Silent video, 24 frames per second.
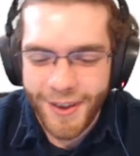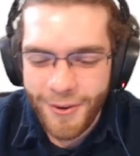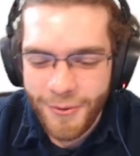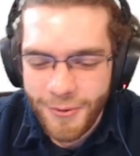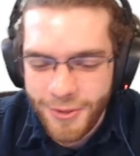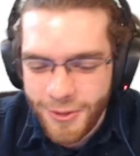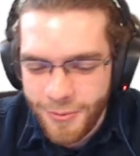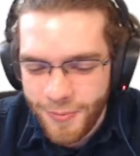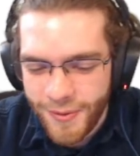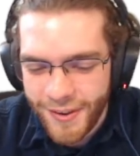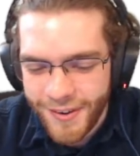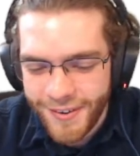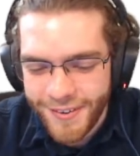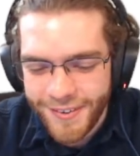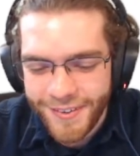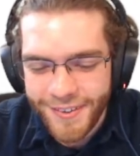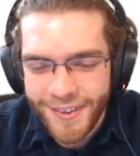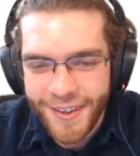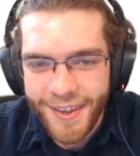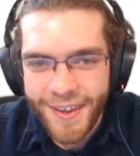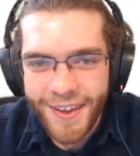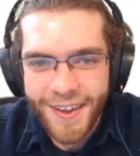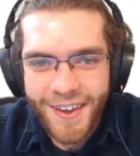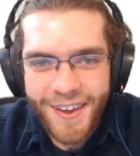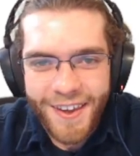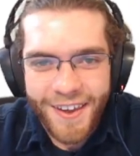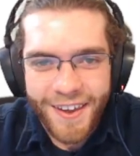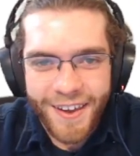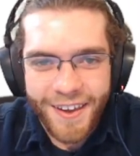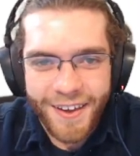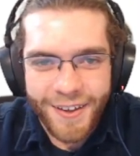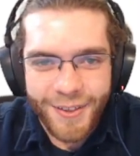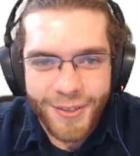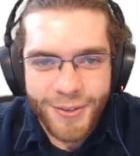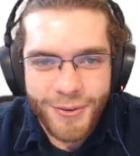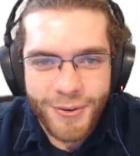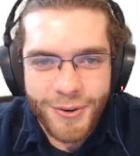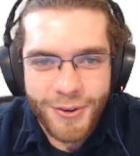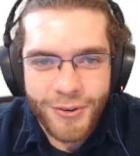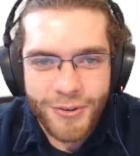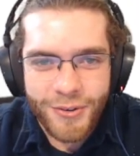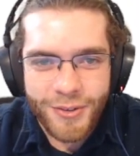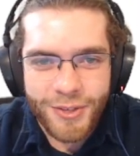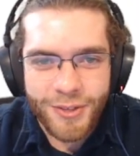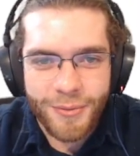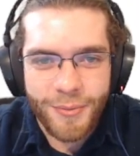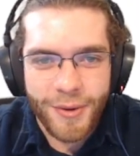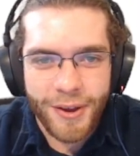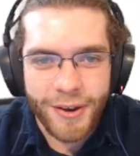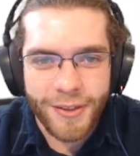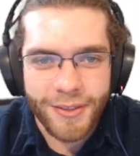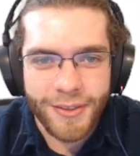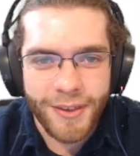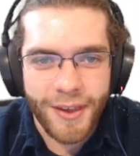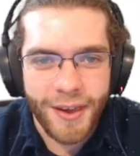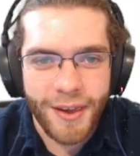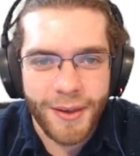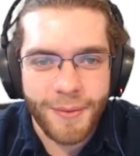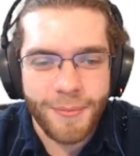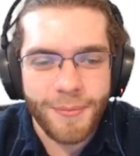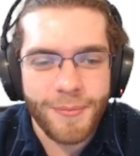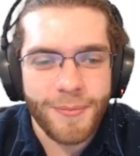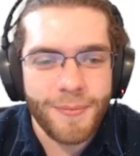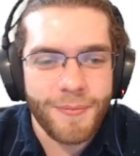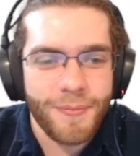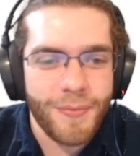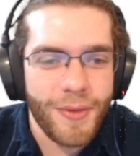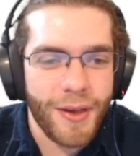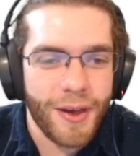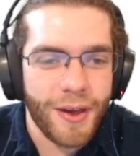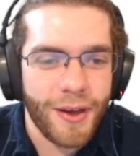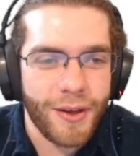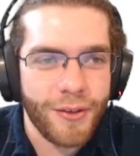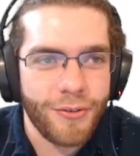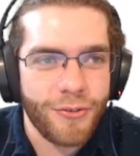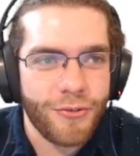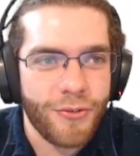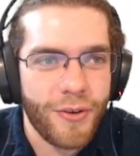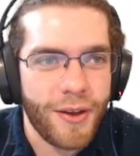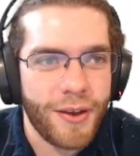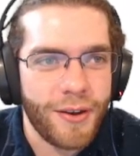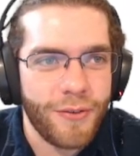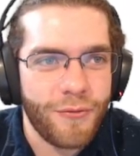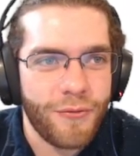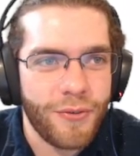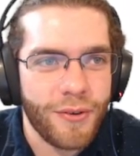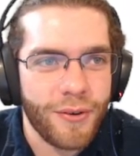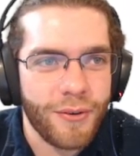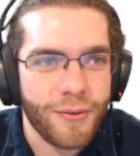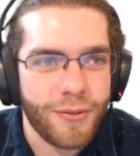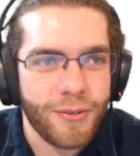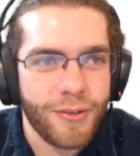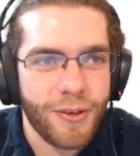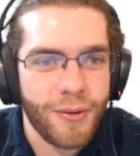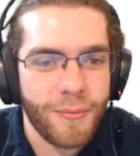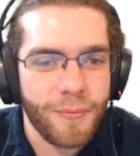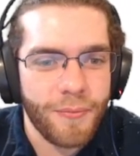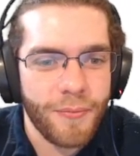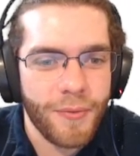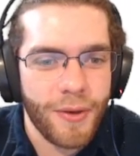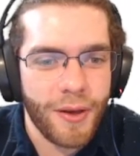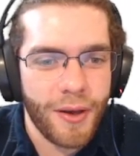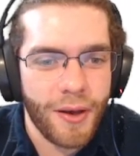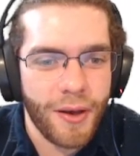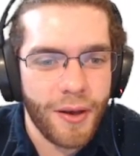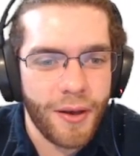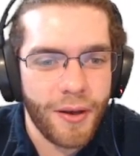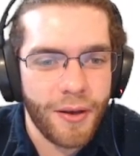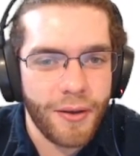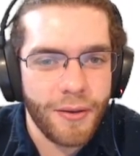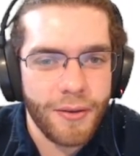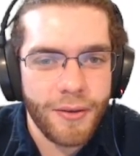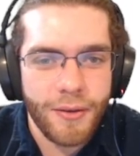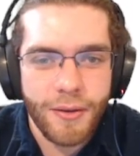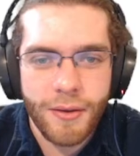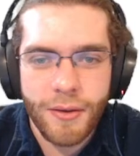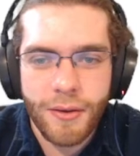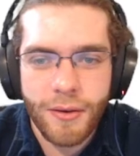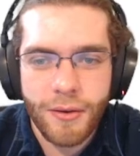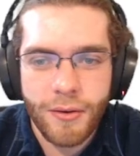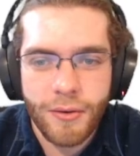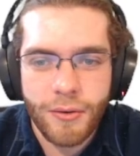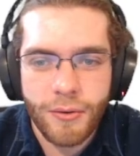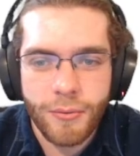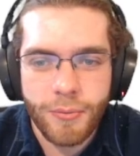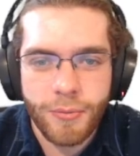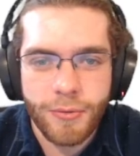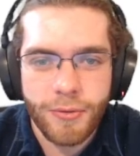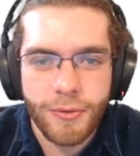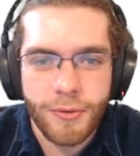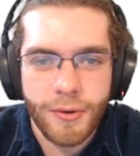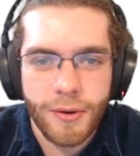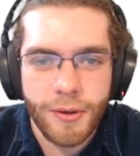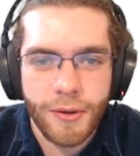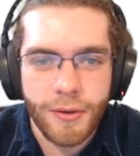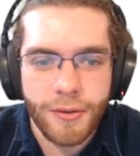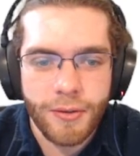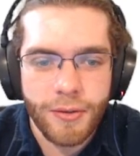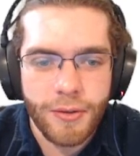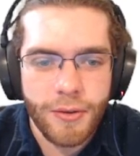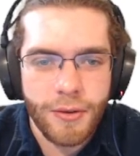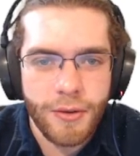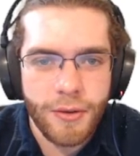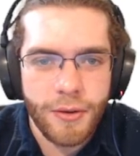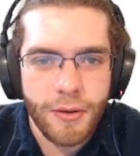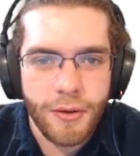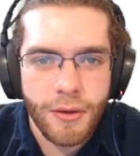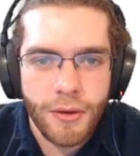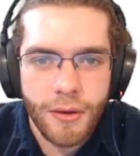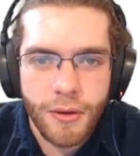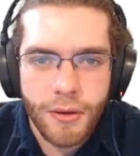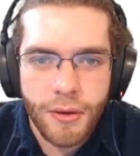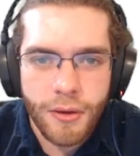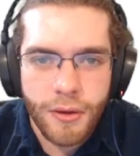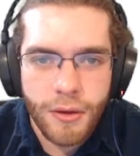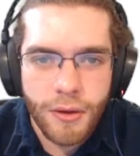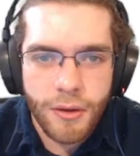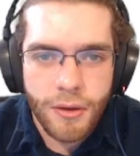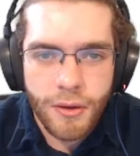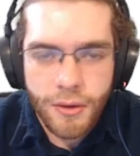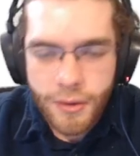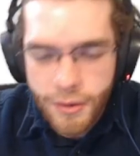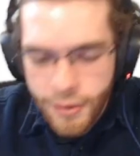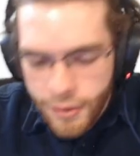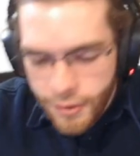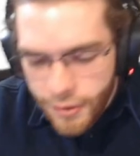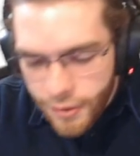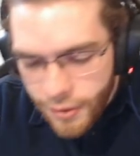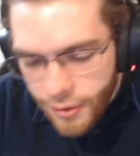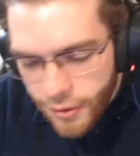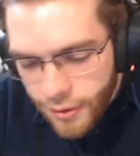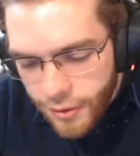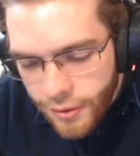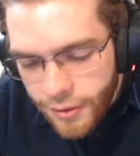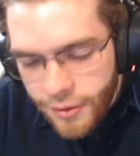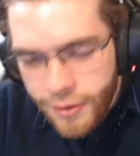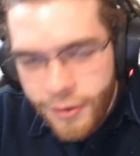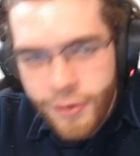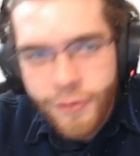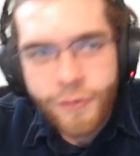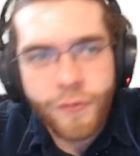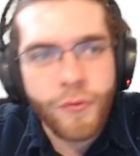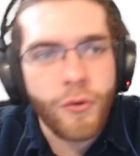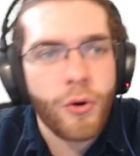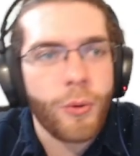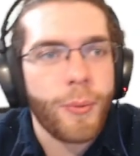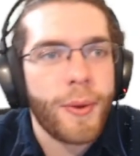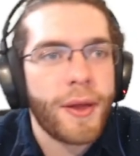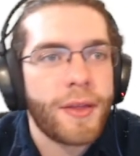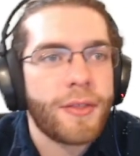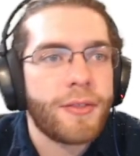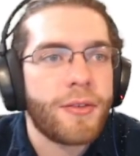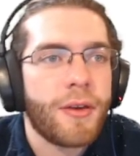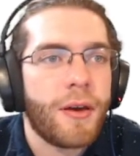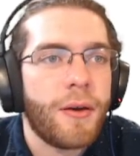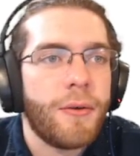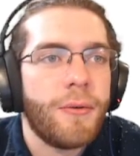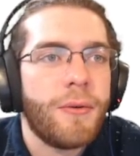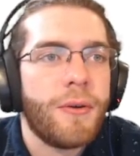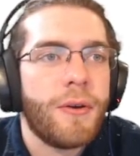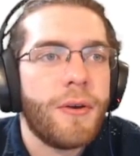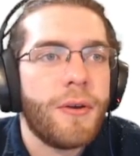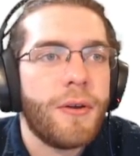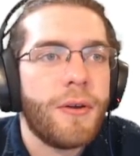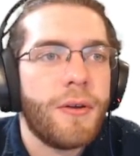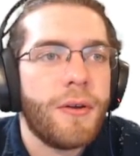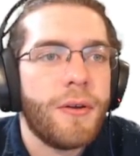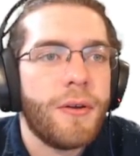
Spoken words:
I would spend a ludicrous amount of time trying to figure some oops, daisy formats out.